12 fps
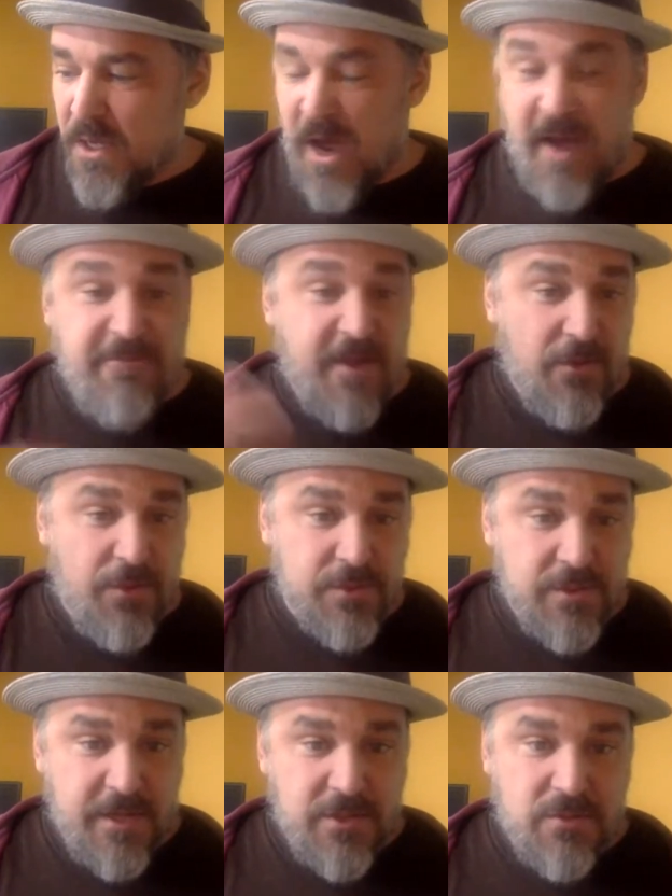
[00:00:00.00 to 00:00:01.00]
I found those
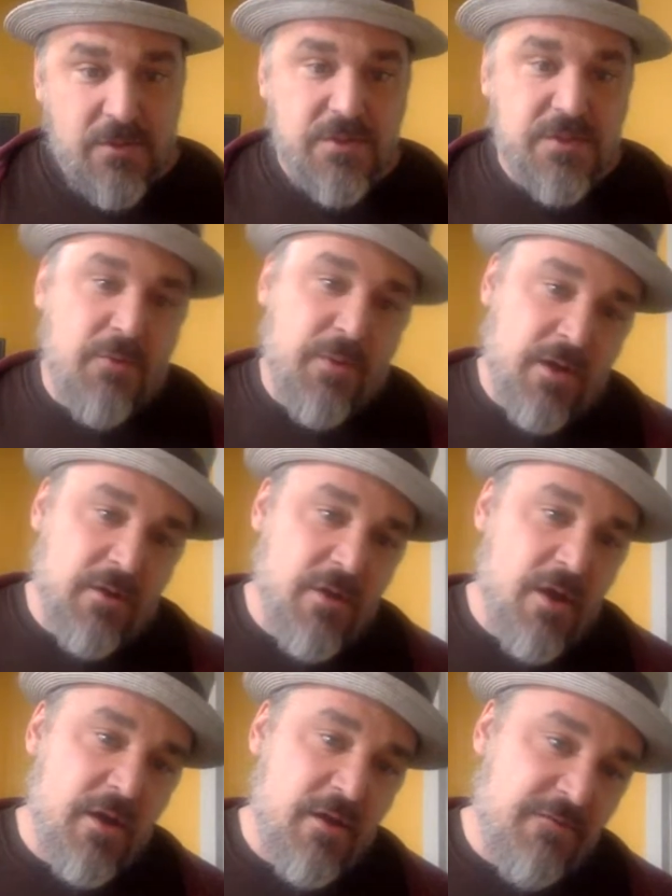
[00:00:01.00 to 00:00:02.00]
lecturers. I went
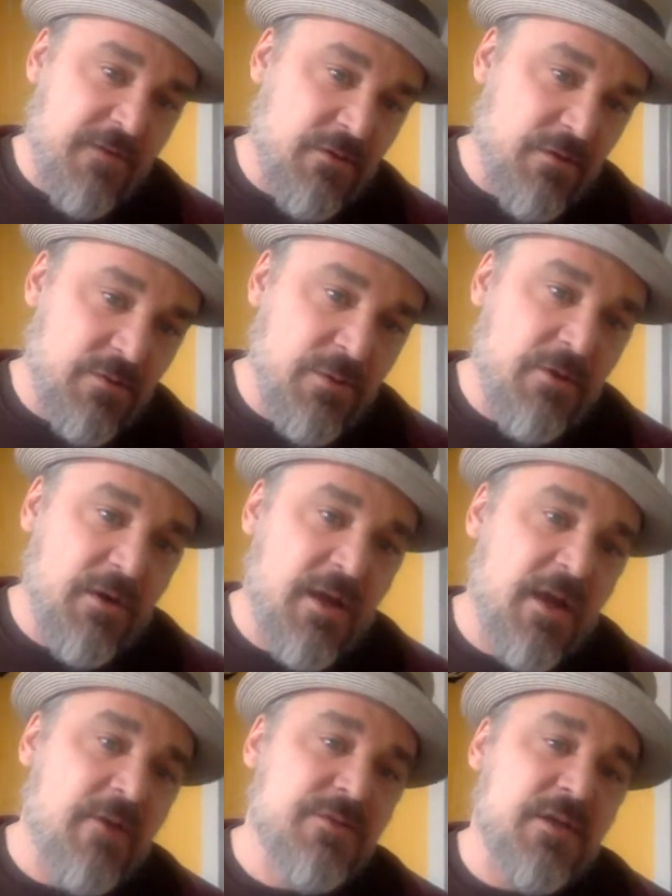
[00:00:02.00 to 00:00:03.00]
online. I found their Twitter
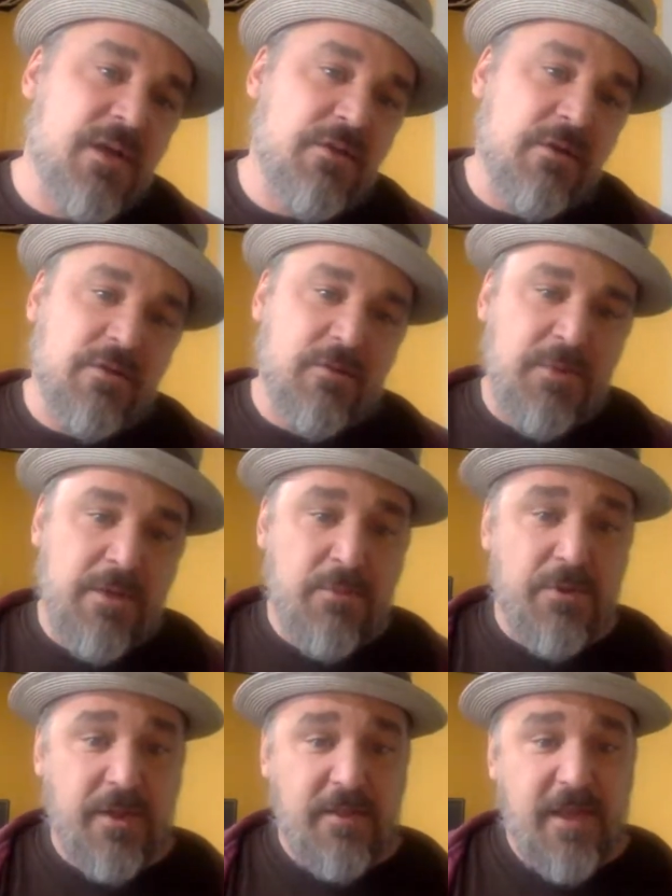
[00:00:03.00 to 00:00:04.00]
accounts. I look at the
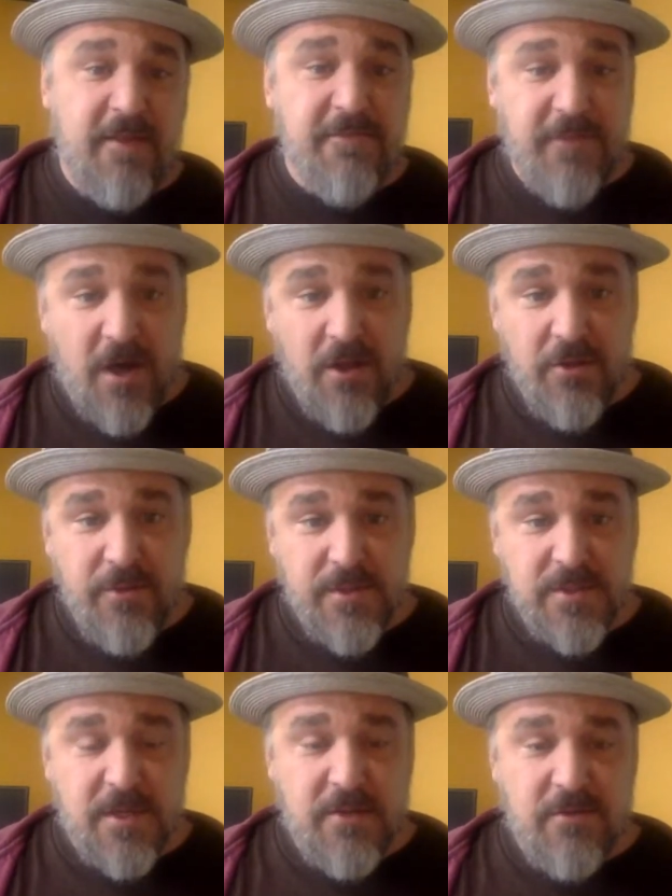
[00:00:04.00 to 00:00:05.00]
people that they follow
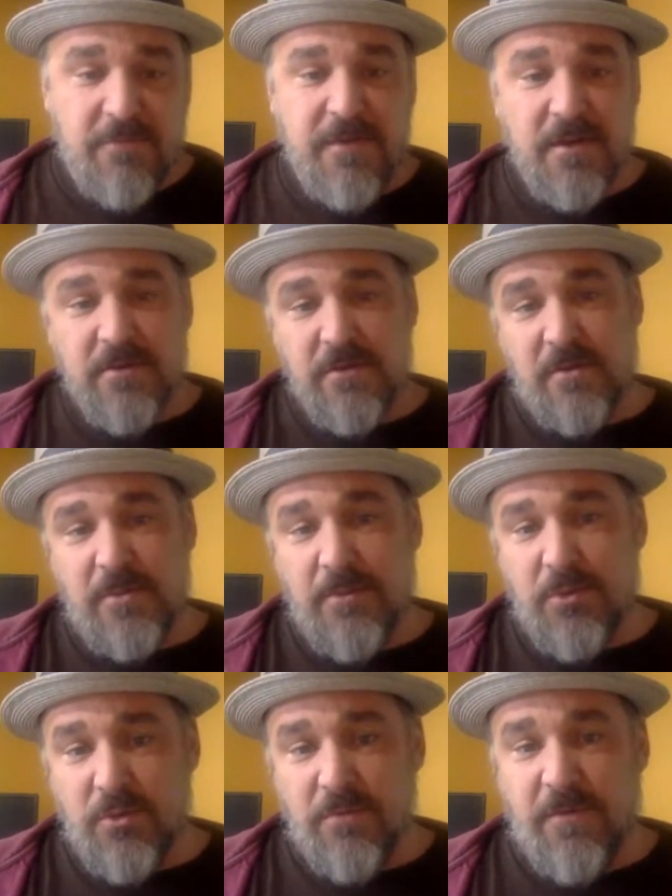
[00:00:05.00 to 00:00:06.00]
inside their field and the
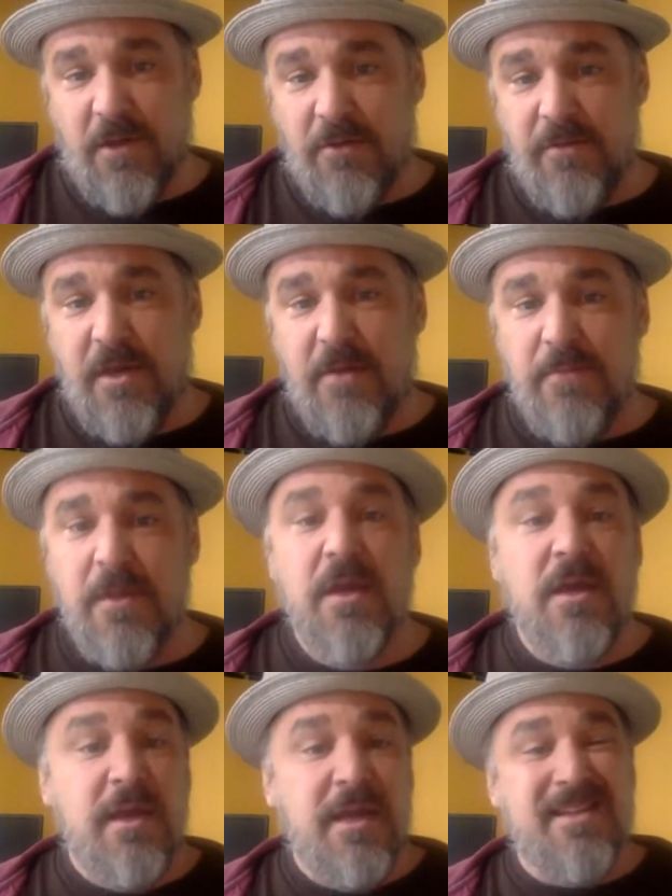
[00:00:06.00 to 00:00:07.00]
people who follow them.
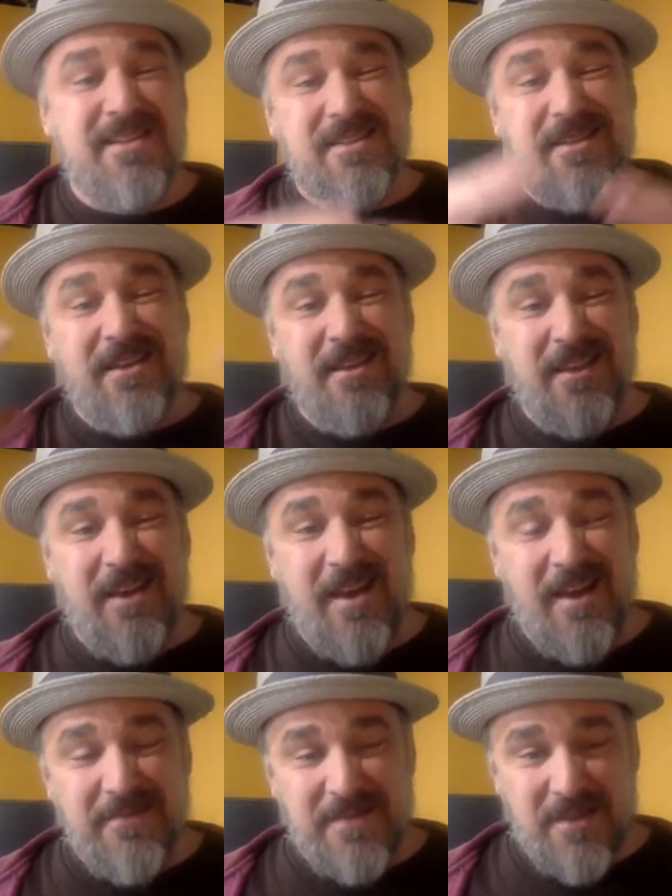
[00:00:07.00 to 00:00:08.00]
And suddenly I
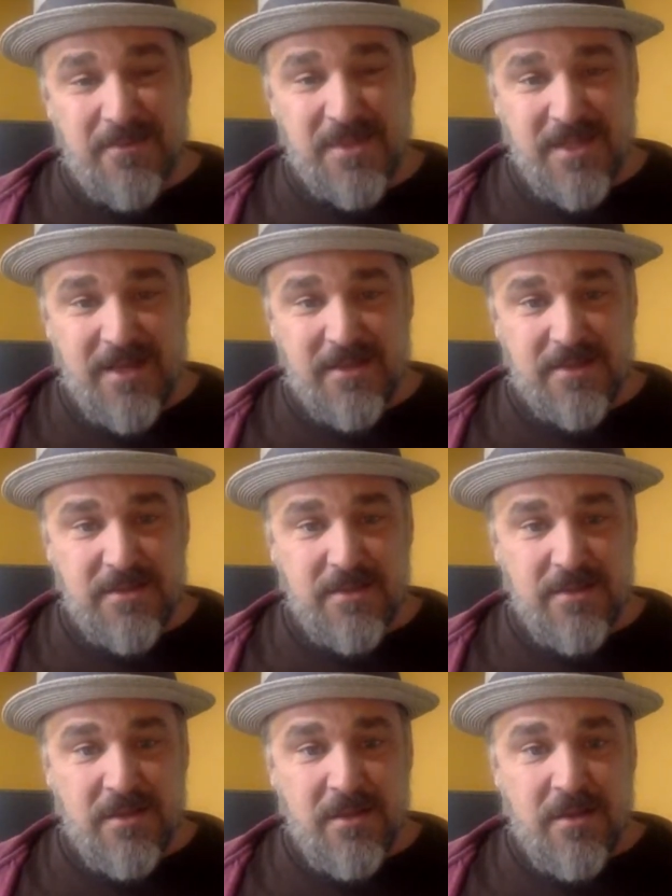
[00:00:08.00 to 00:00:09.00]
have some sense
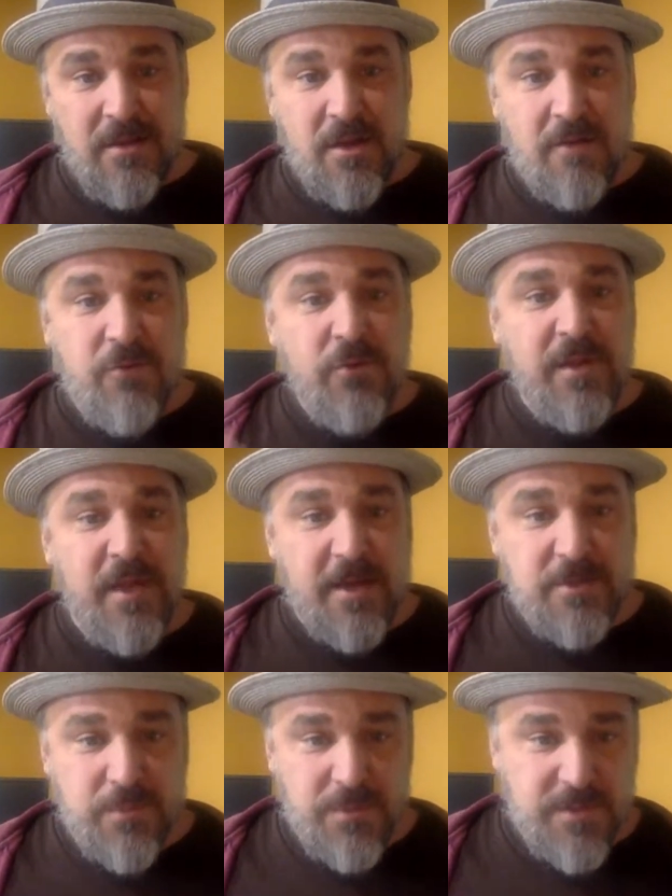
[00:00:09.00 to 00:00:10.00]
of who the
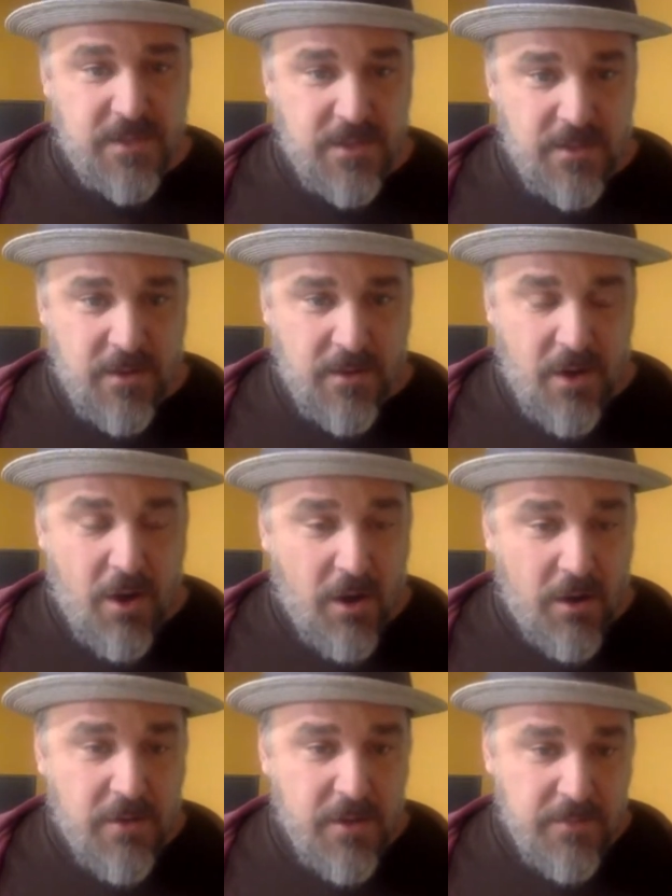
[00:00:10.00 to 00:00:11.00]
experts
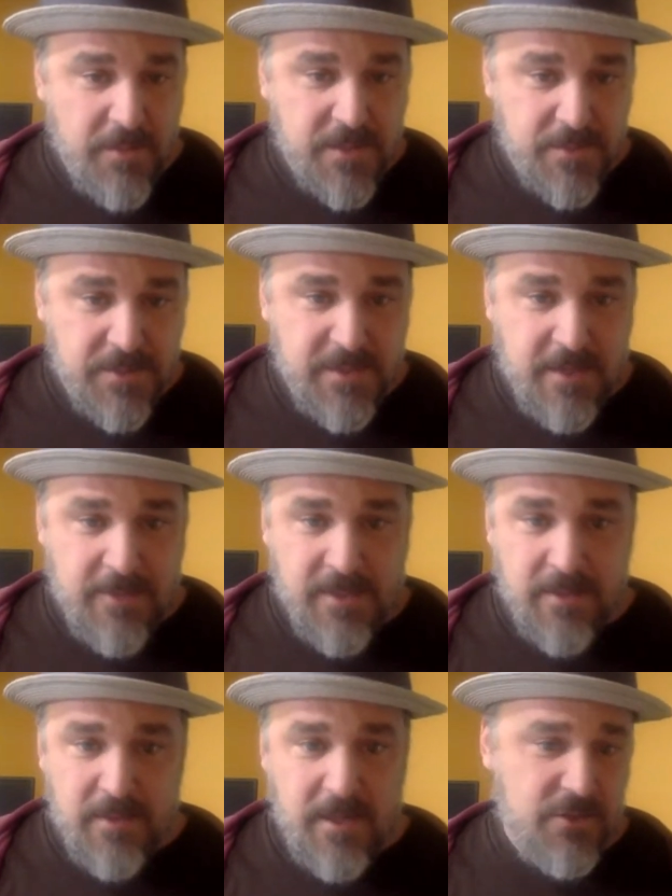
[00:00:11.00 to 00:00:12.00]
are in
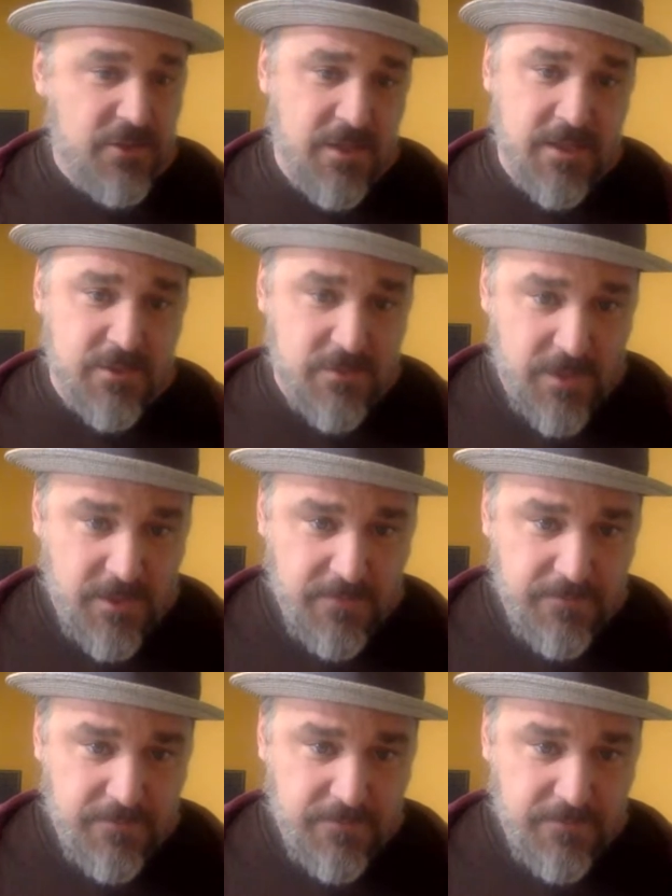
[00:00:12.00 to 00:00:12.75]
Mesopotamian ancient history.